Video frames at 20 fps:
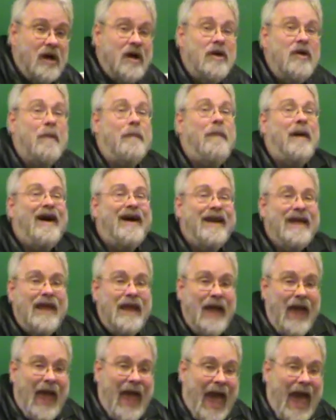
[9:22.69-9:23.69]
your
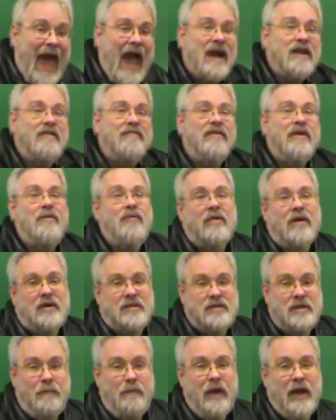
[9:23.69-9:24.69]
body actively
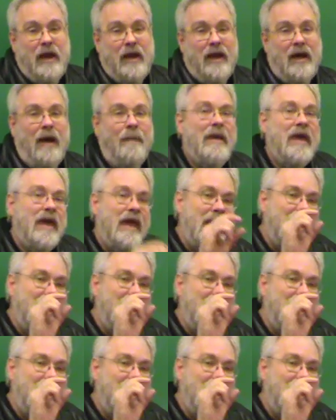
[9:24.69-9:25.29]
works to pick it up.